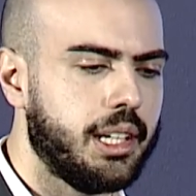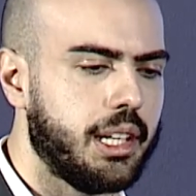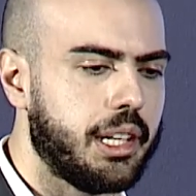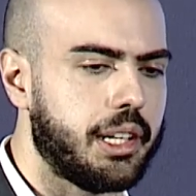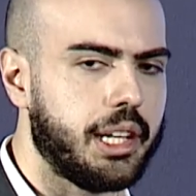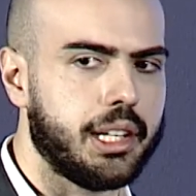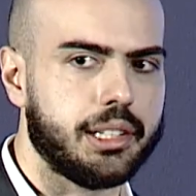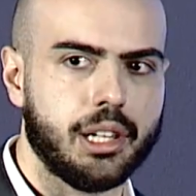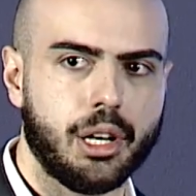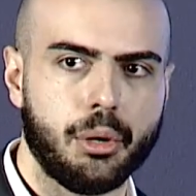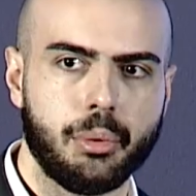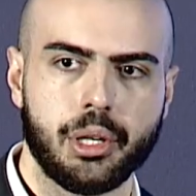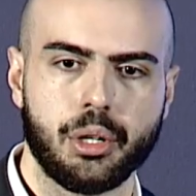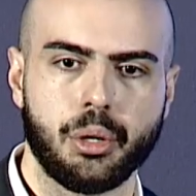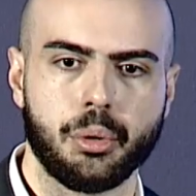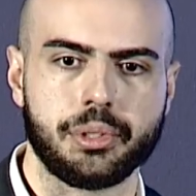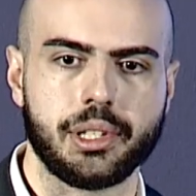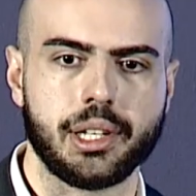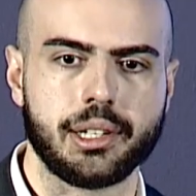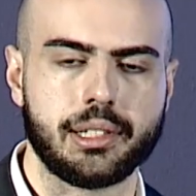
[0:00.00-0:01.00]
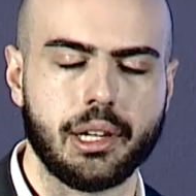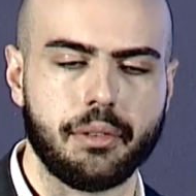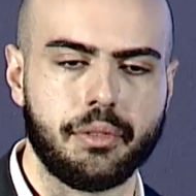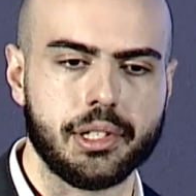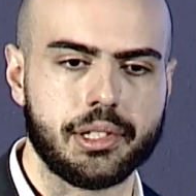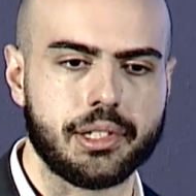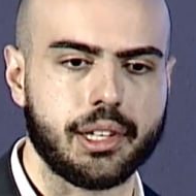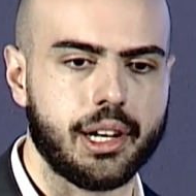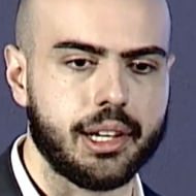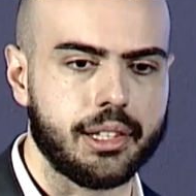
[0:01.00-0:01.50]
Right now, we're hosting 7
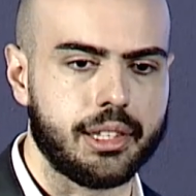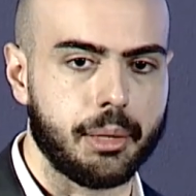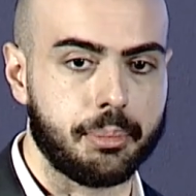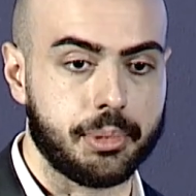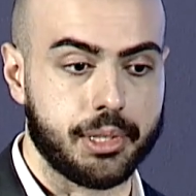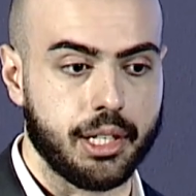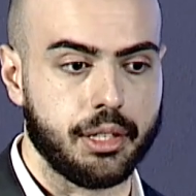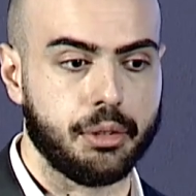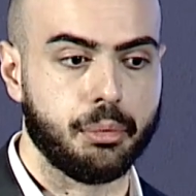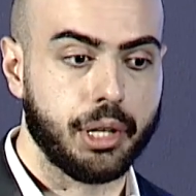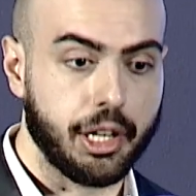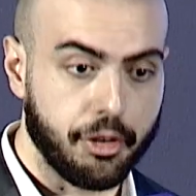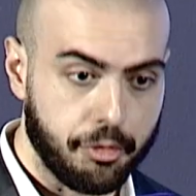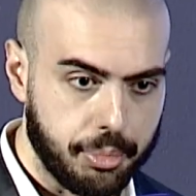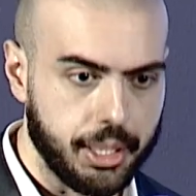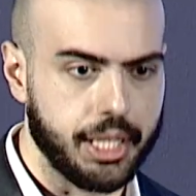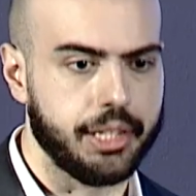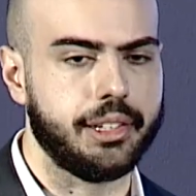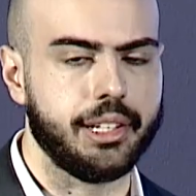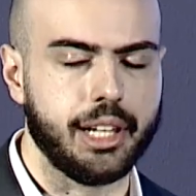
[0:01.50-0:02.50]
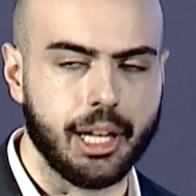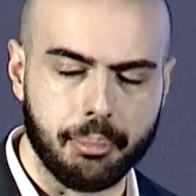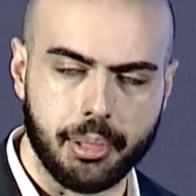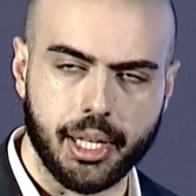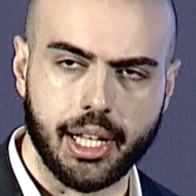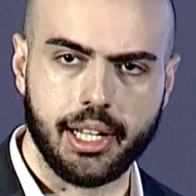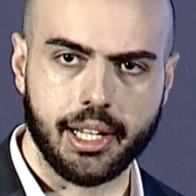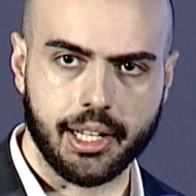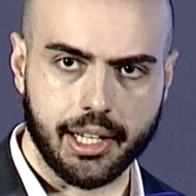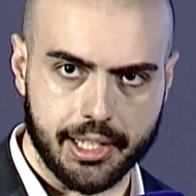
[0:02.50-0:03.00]
startups, and we have plenty
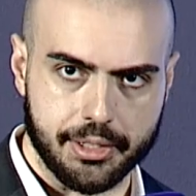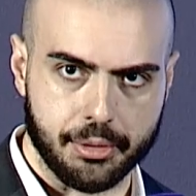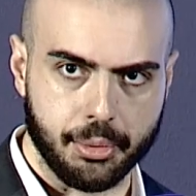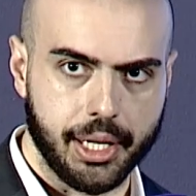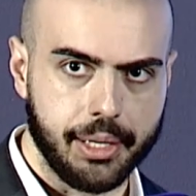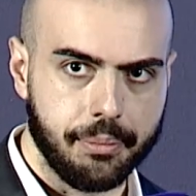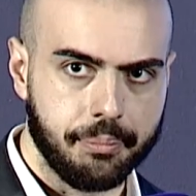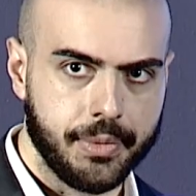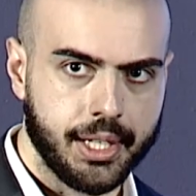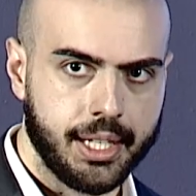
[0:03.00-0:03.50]
applying as well.